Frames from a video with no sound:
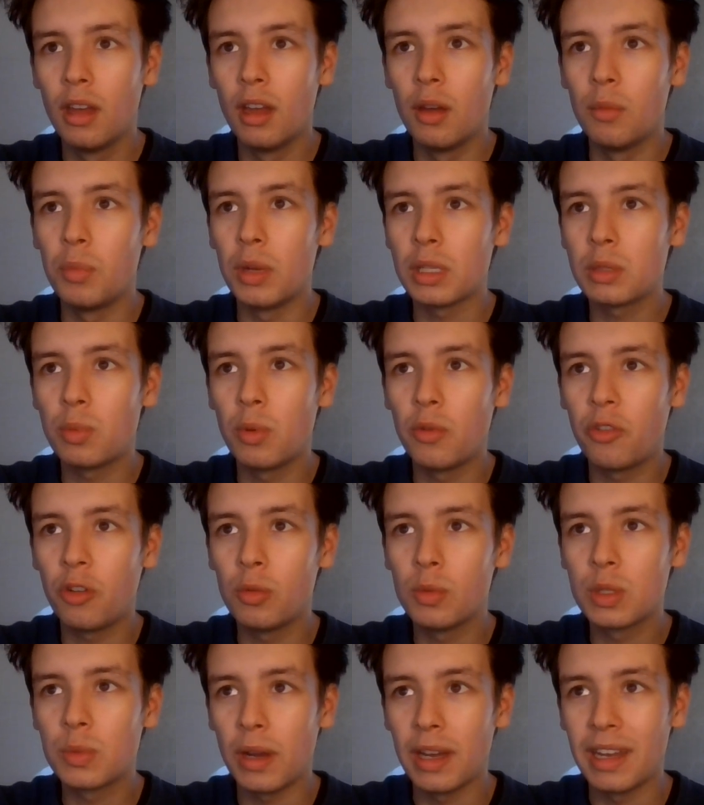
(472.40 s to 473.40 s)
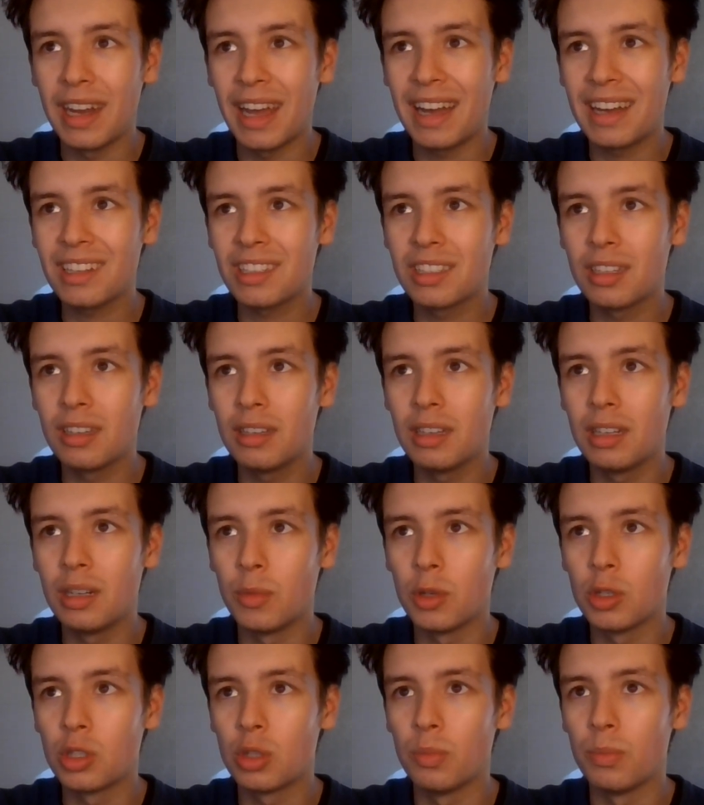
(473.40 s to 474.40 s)
Best Performance by an Actor in a
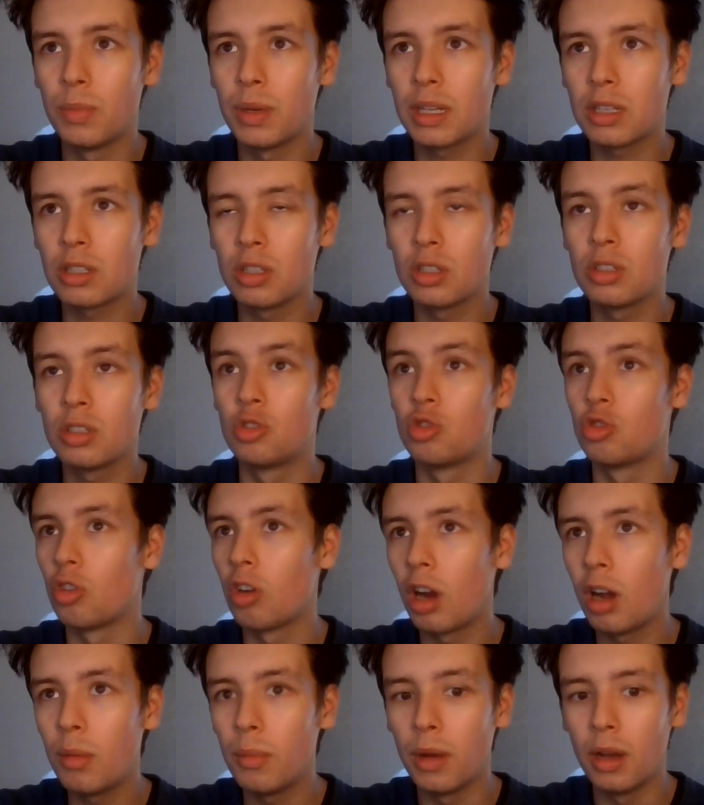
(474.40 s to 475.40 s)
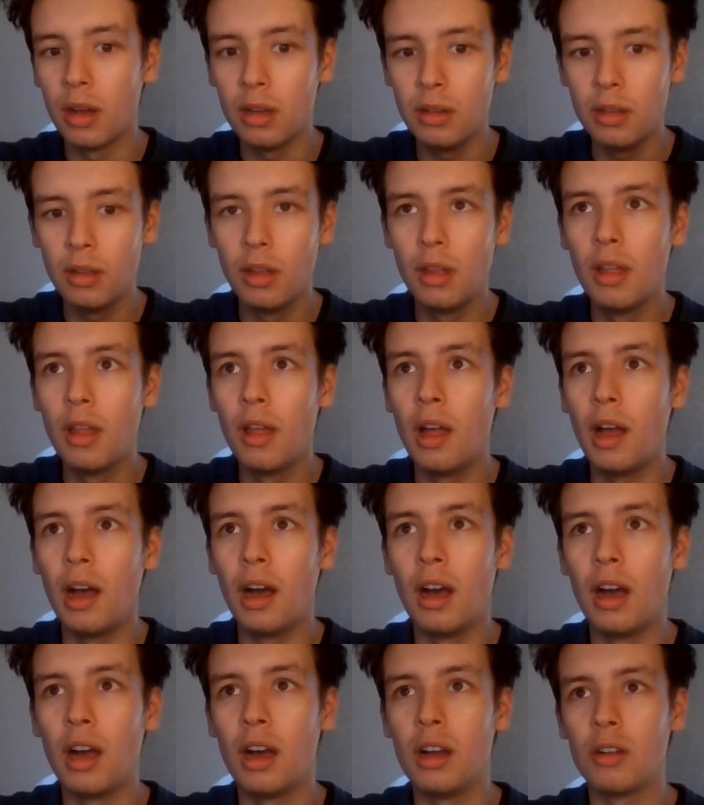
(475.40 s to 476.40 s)
Motion Picture Drama.
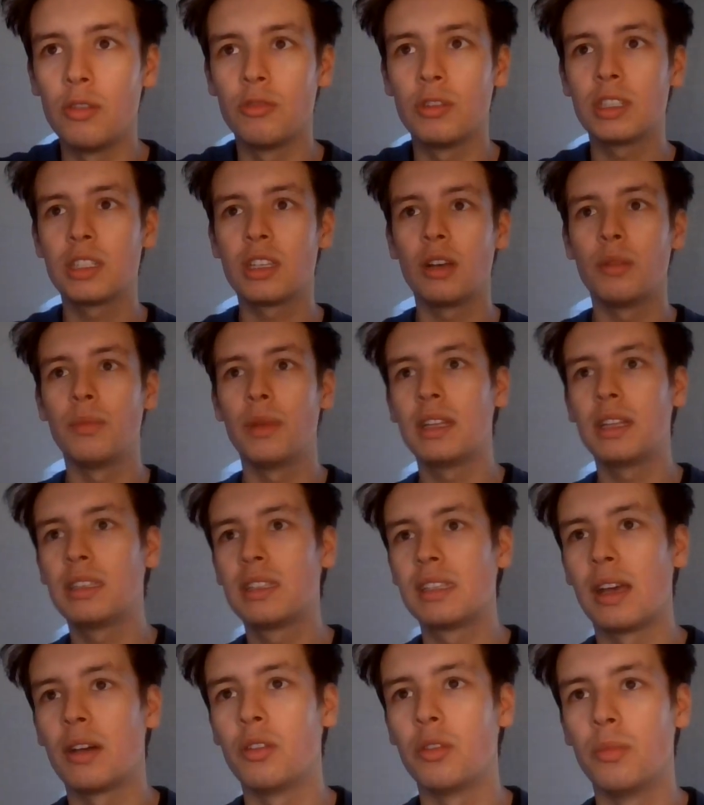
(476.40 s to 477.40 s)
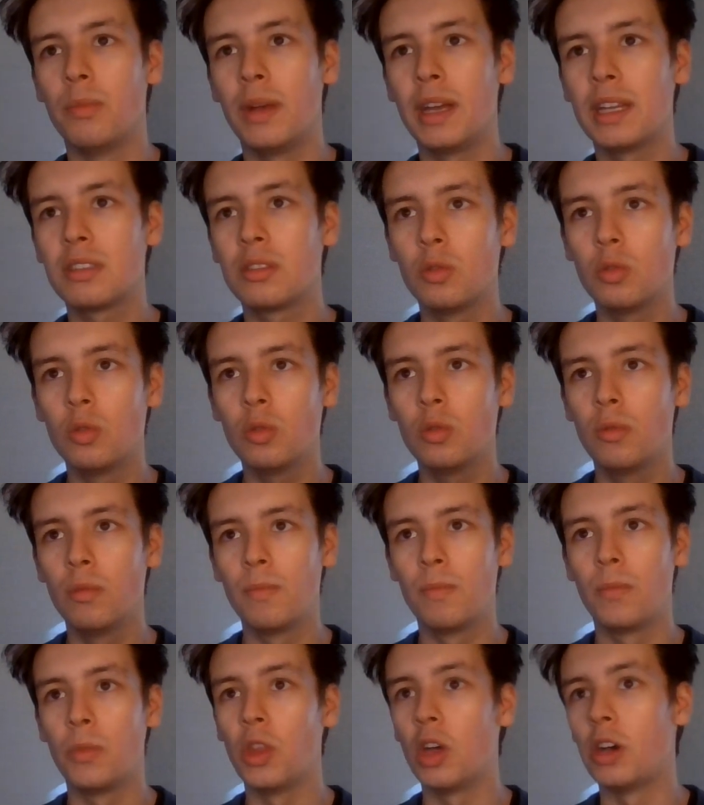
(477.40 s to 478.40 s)
Riz Ahmed, Sound of Metal.
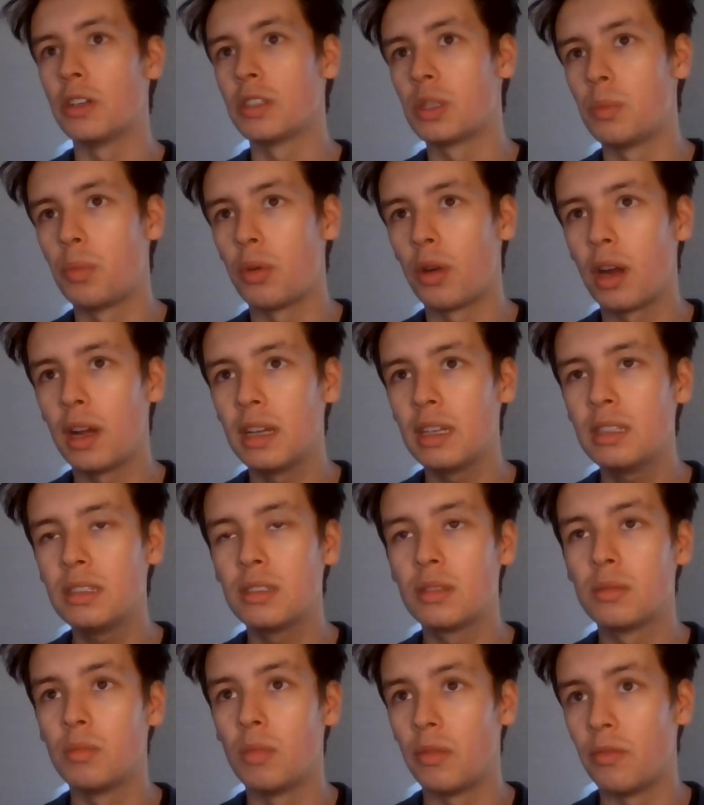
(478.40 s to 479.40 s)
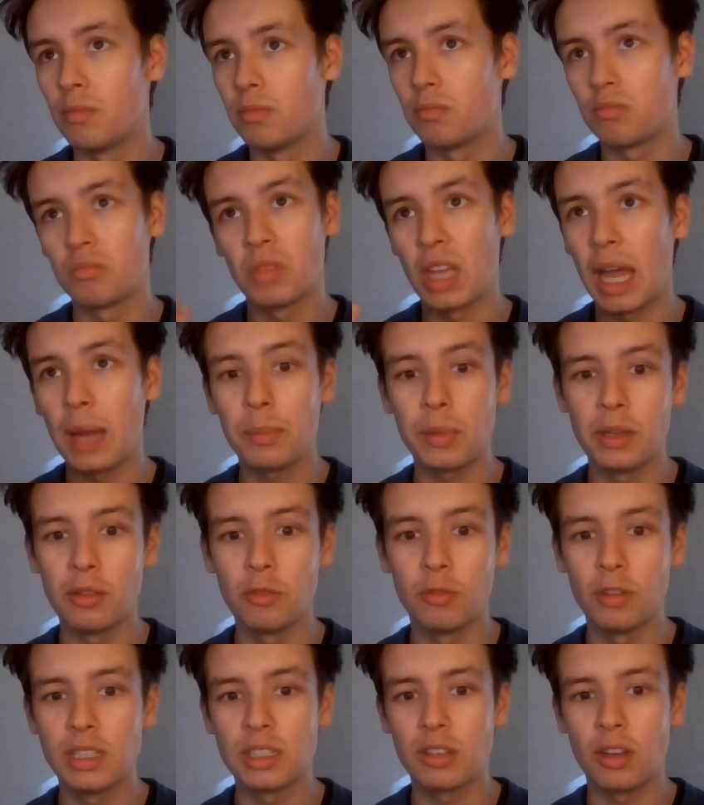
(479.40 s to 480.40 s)
Not a surprise. I'm happy
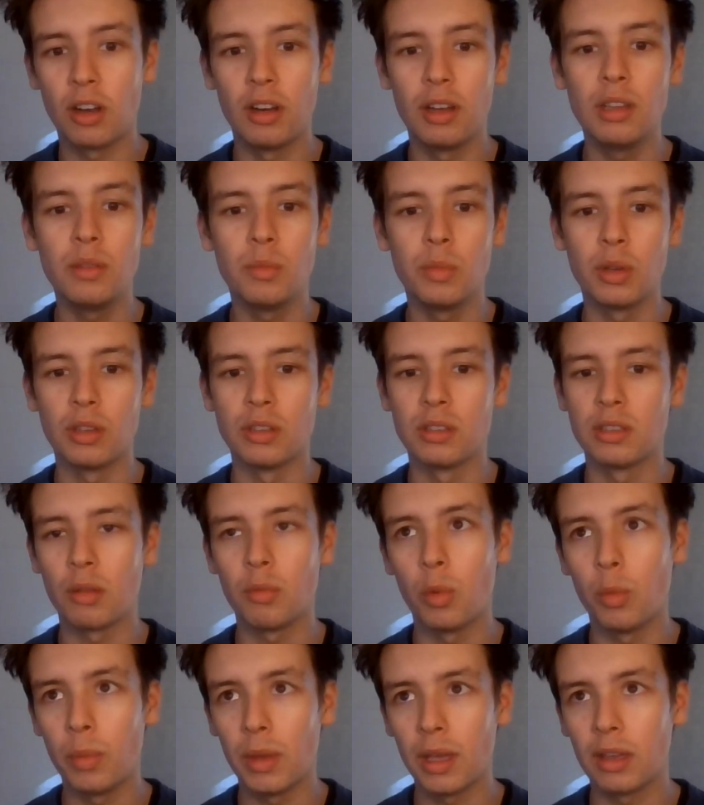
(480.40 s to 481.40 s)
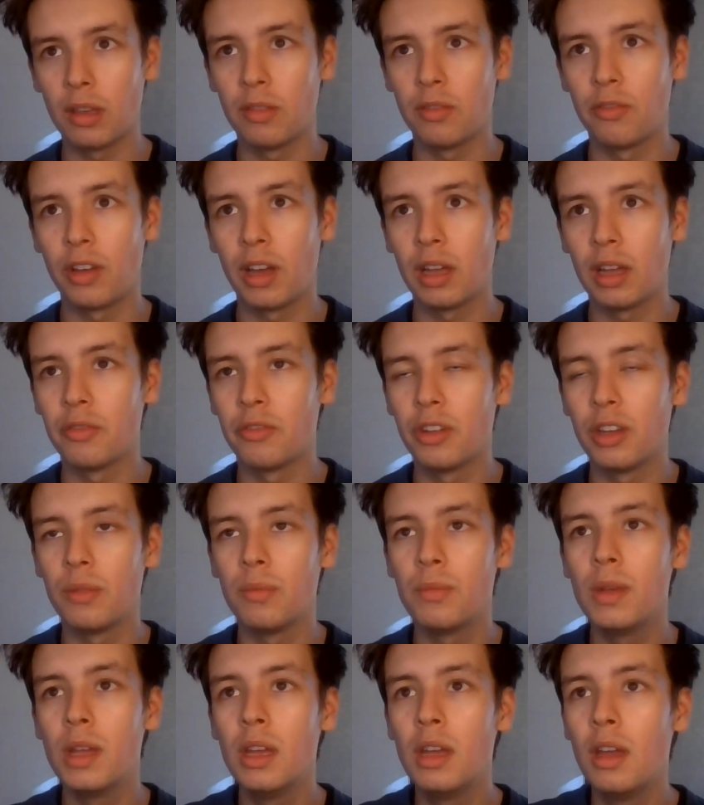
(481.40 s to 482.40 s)
Riz got in because I'm a big fan of him.